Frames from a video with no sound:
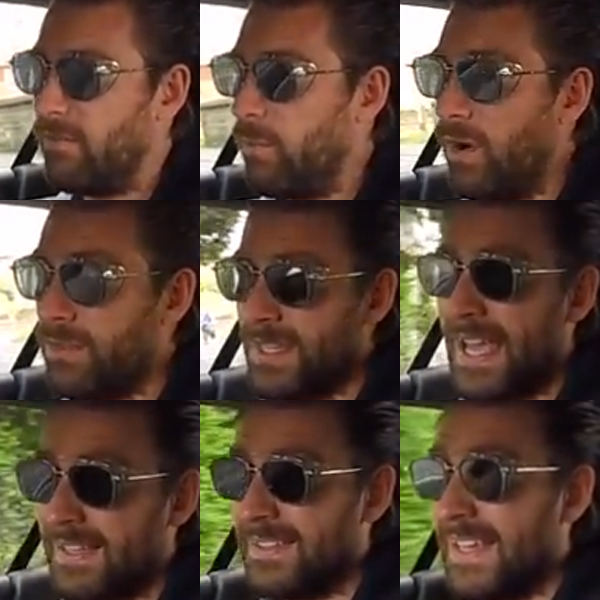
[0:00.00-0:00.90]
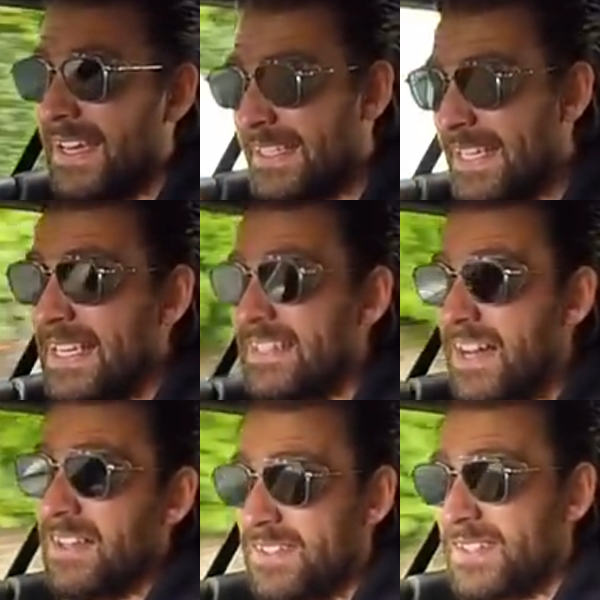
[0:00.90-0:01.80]
of what the LT
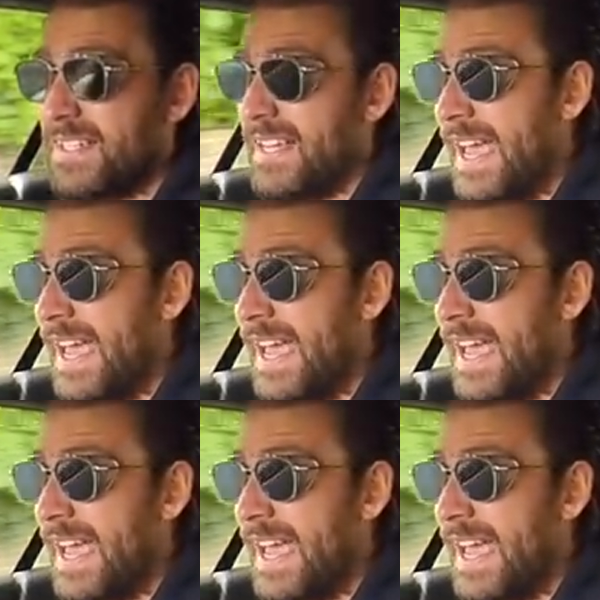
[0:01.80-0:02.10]
does.